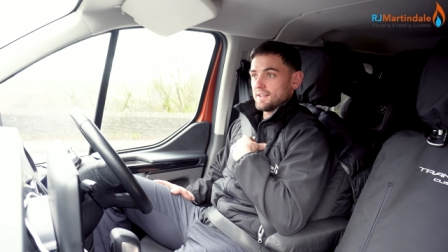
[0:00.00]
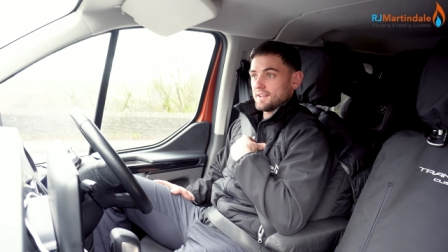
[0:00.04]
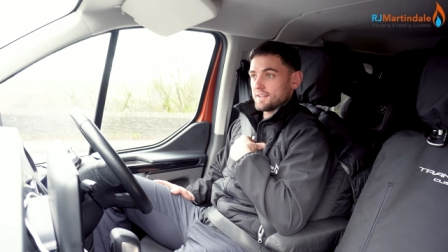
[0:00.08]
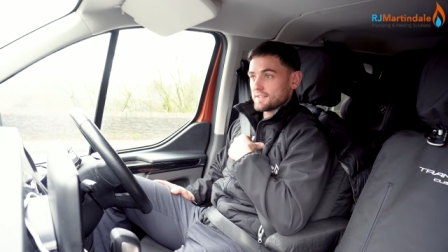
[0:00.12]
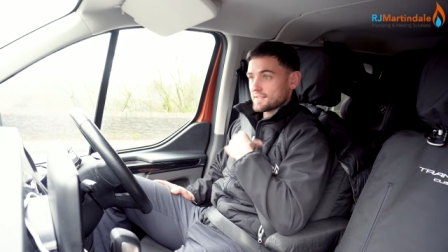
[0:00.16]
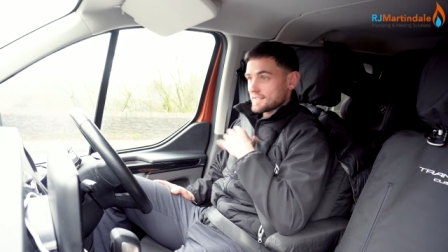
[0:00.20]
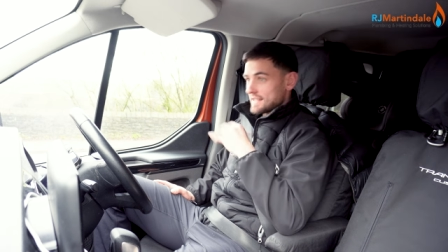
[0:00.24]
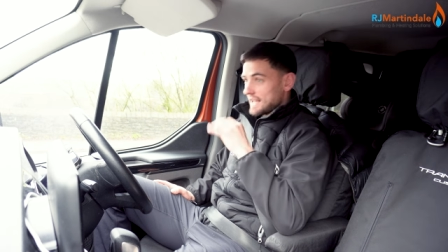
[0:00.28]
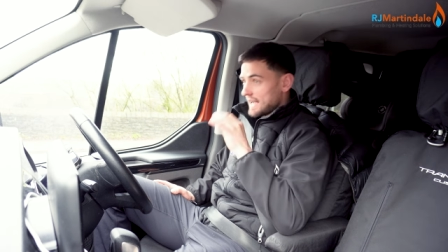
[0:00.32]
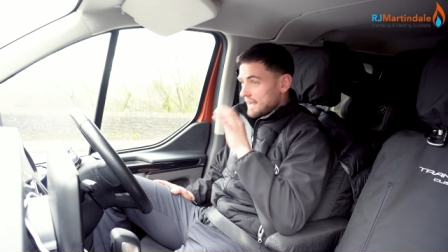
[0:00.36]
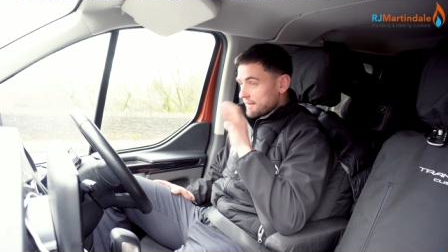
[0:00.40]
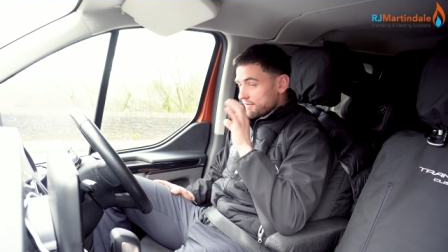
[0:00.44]

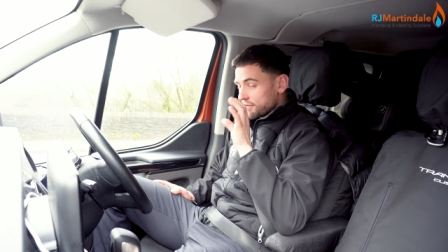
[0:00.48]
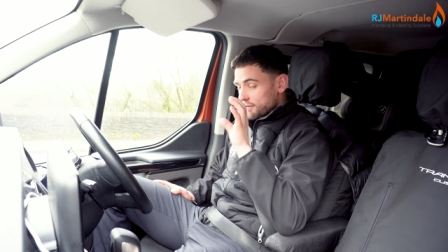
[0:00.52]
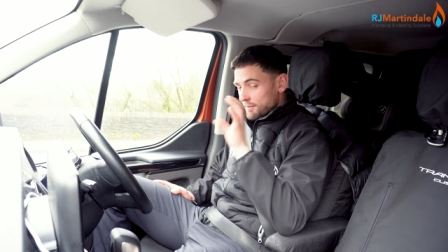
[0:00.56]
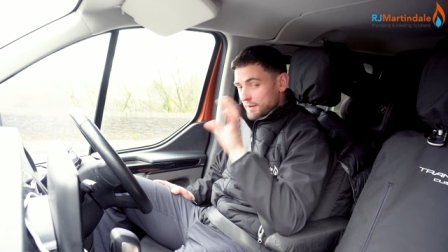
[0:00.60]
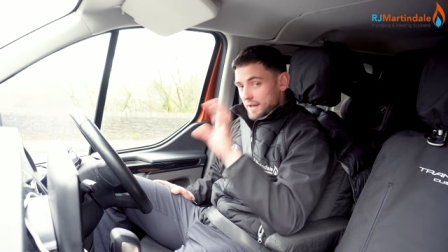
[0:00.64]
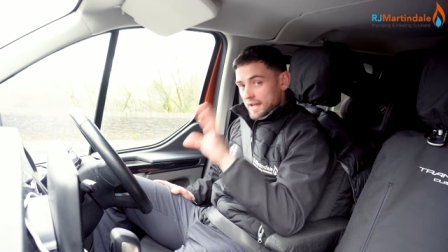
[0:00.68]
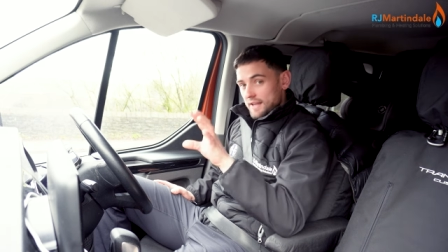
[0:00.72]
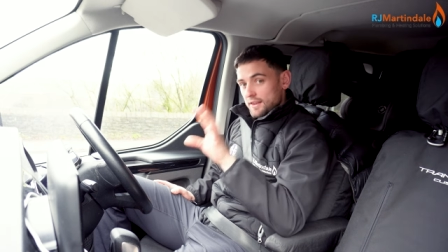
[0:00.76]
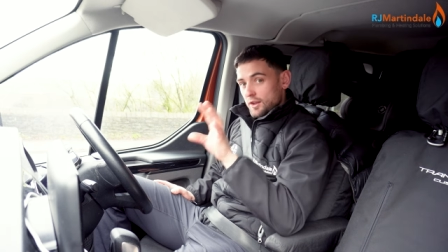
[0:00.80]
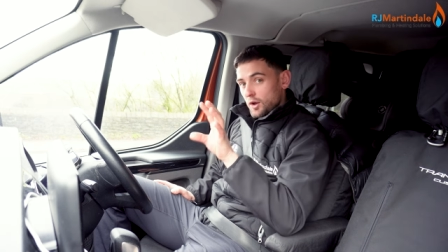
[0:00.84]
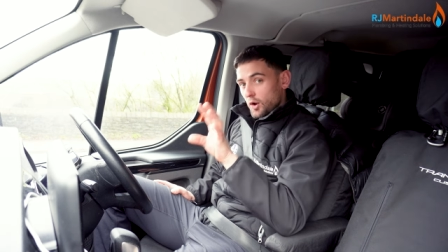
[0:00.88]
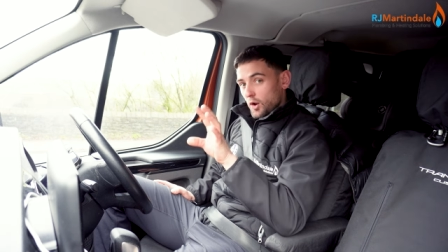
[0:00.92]
Aside from
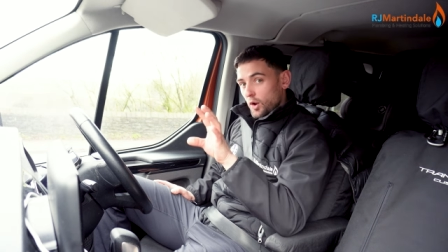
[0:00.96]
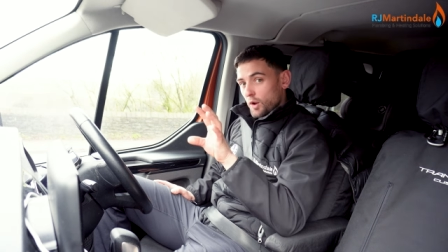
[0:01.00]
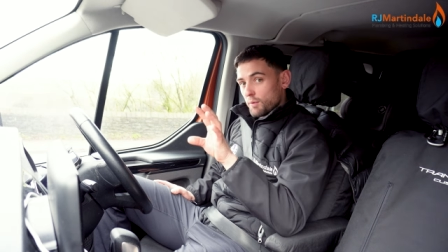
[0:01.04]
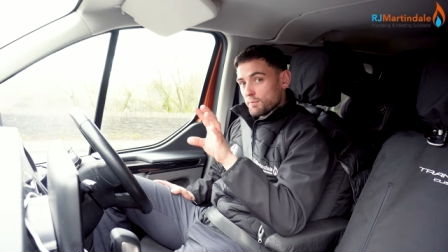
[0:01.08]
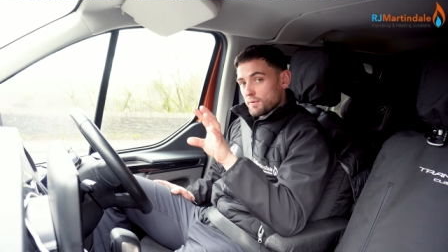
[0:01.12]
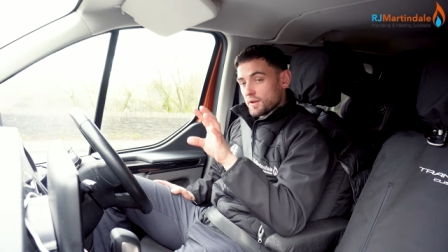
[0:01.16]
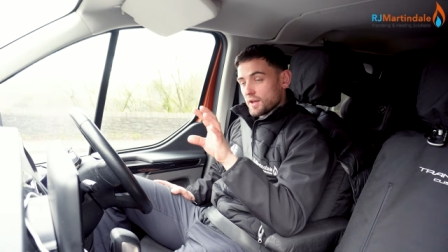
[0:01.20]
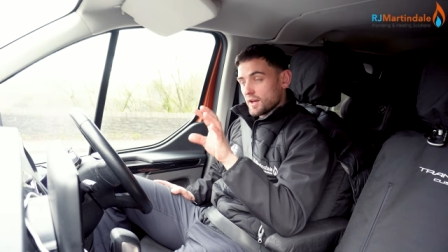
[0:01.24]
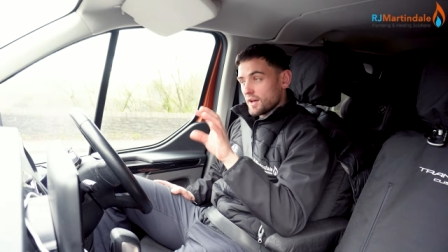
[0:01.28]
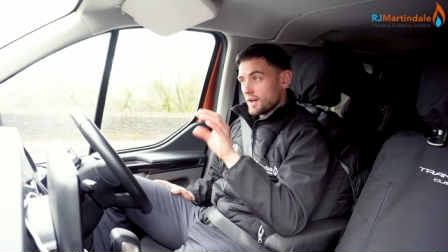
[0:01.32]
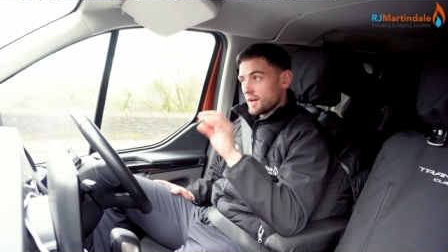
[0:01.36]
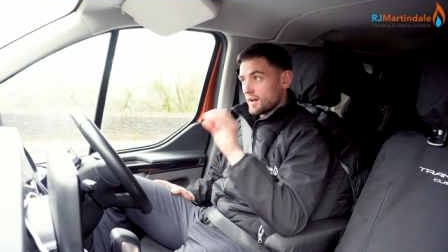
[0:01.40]
getting the
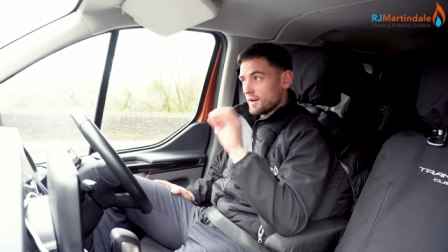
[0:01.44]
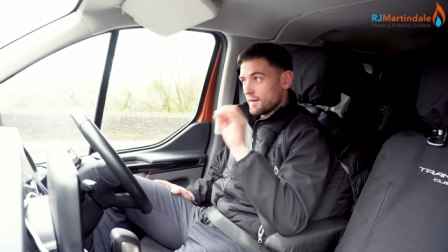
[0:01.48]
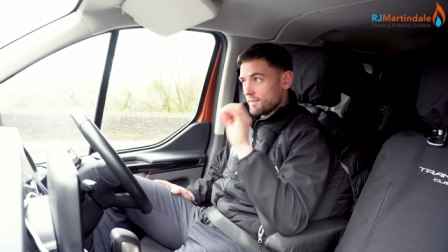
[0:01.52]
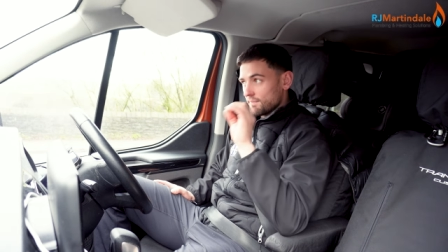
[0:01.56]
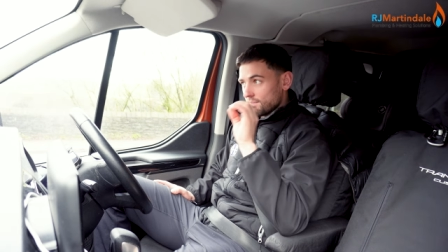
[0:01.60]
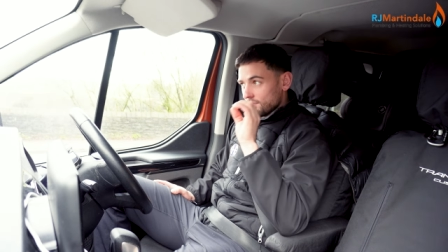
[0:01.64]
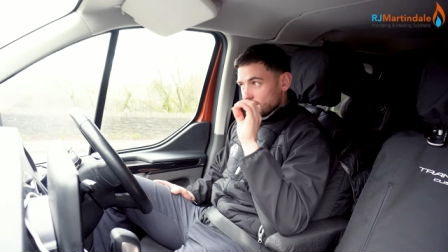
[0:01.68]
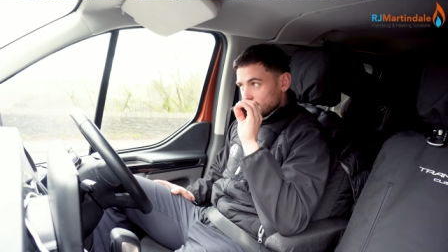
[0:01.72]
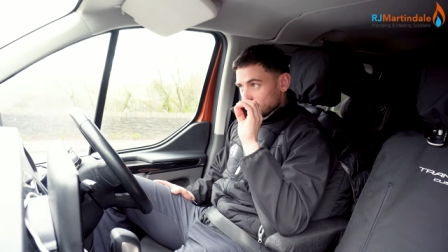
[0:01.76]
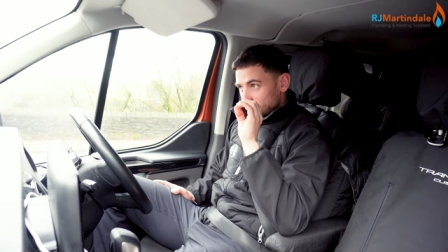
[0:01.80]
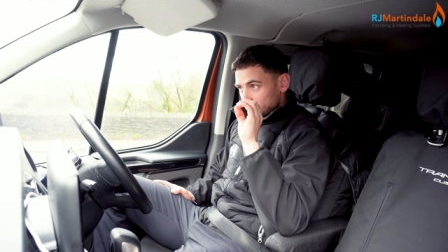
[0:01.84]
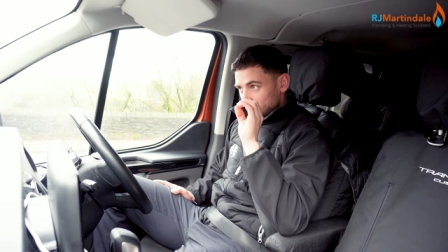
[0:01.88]
home care,
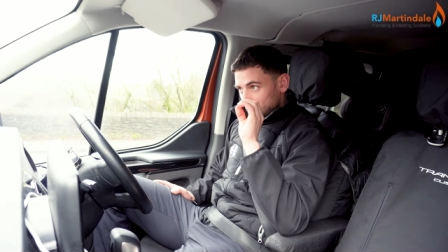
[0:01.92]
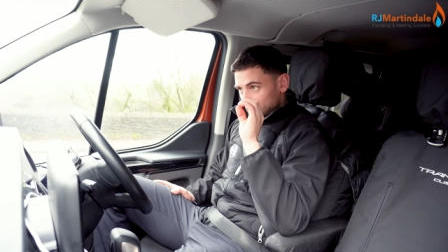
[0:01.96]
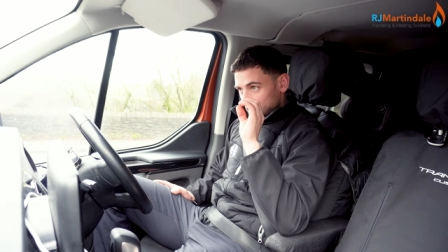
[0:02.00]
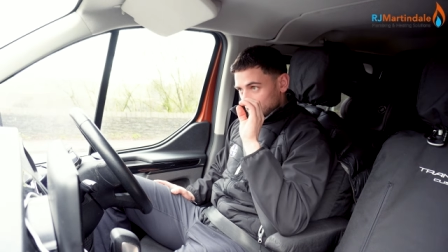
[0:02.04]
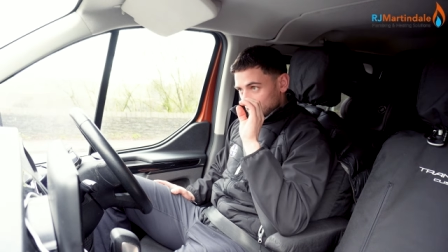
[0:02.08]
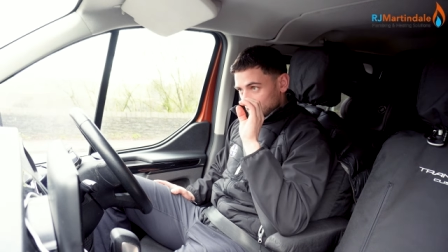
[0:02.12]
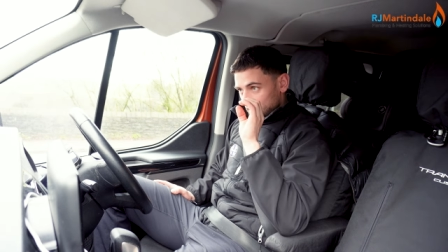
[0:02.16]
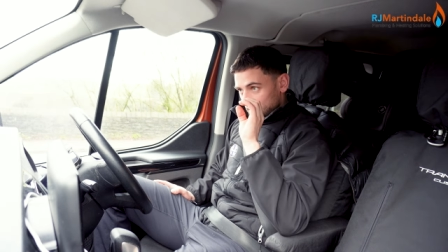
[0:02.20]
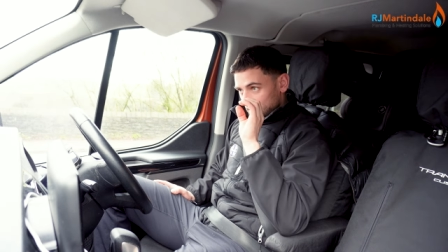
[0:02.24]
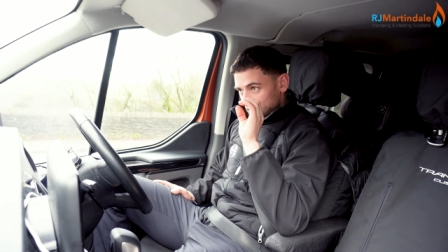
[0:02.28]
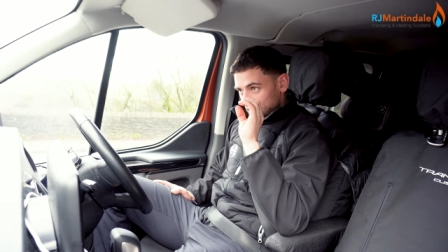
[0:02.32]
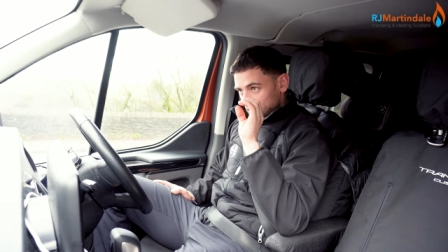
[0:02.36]

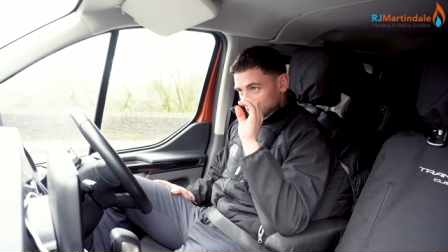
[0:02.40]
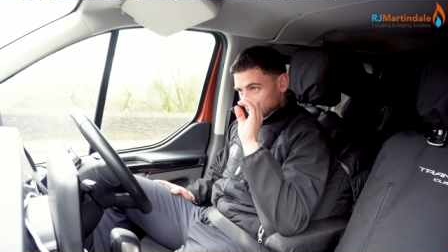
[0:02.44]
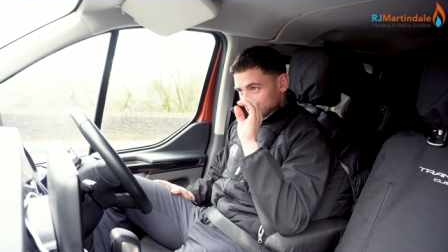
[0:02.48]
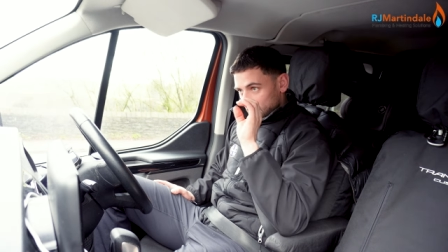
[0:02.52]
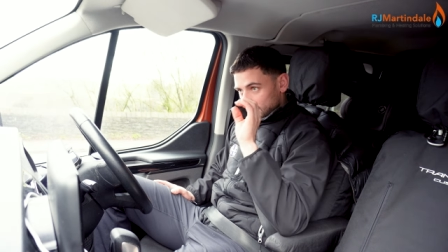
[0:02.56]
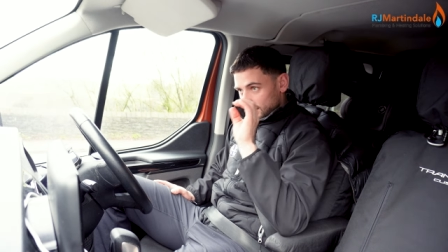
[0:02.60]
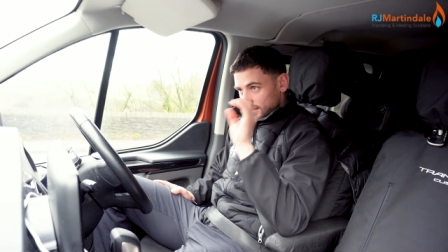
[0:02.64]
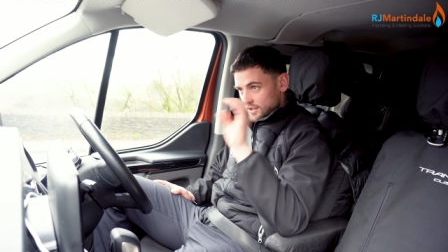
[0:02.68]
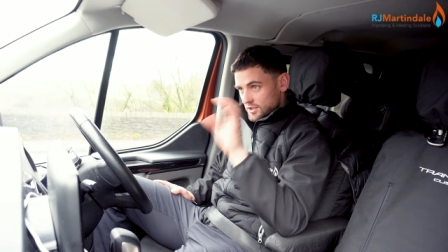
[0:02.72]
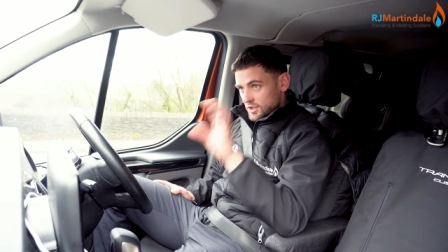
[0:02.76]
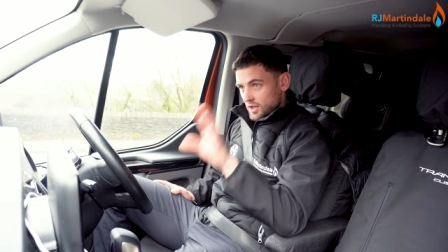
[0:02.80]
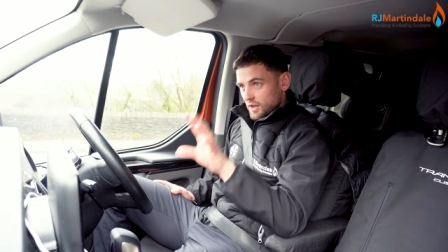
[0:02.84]

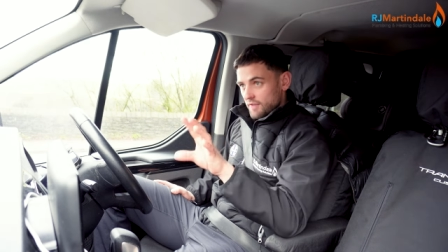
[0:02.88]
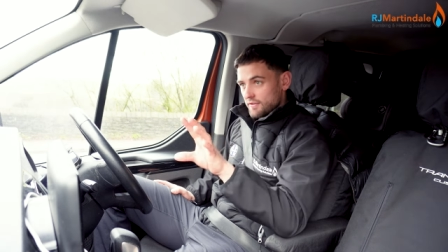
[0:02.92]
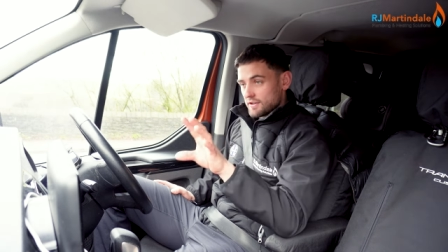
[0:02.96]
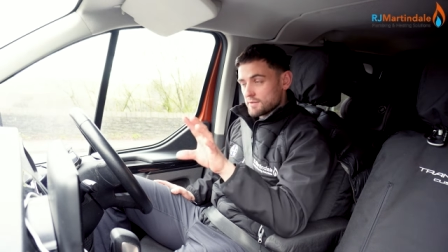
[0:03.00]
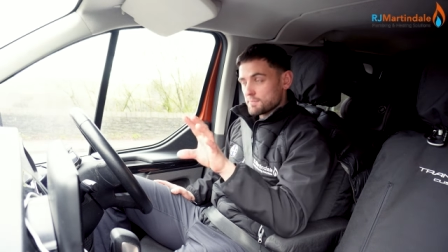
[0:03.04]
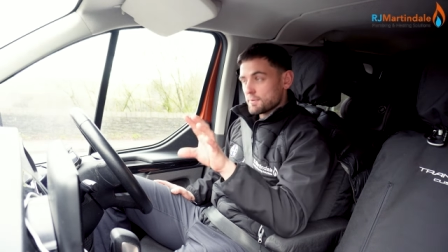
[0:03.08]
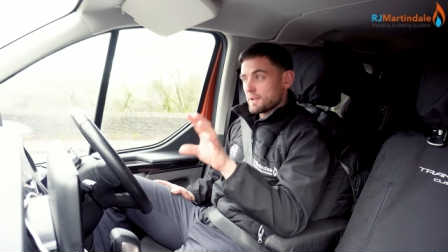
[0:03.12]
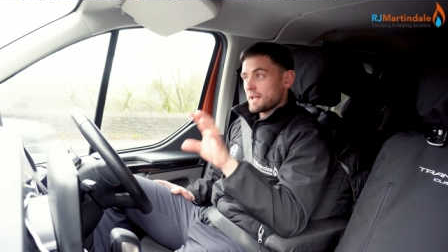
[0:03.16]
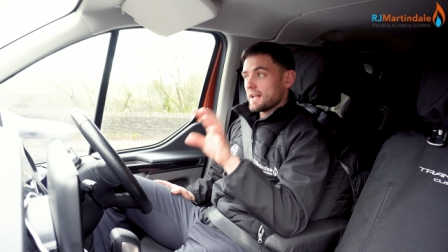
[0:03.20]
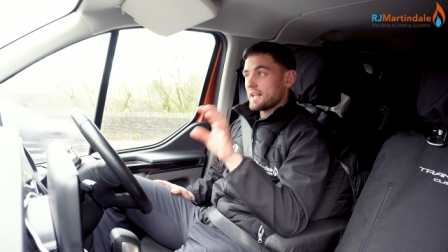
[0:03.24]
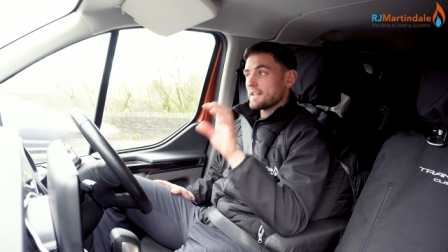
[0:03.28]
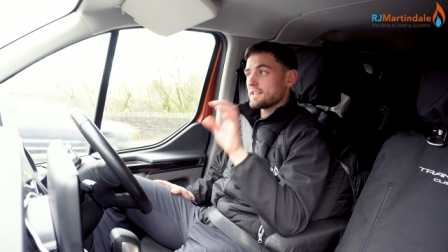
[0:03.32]
the service
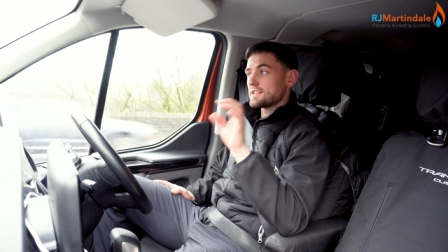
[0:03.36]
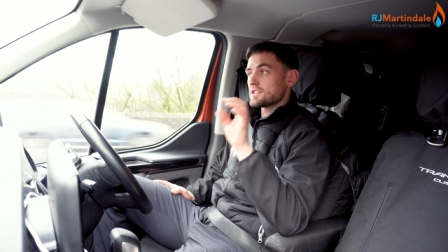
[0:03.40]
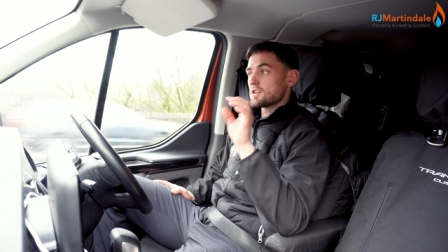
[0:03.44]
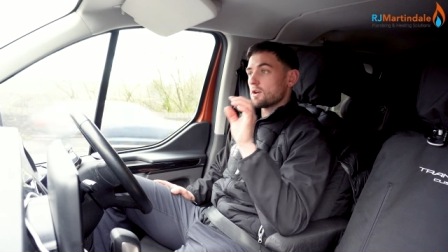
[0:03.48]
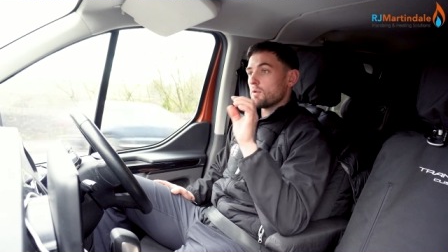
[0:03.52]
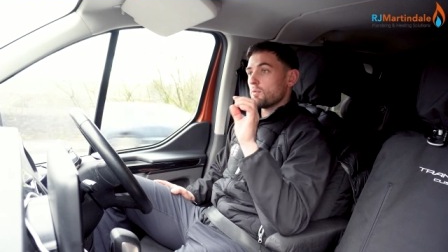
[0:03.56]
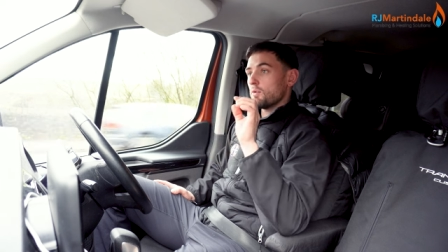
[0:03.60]
plans,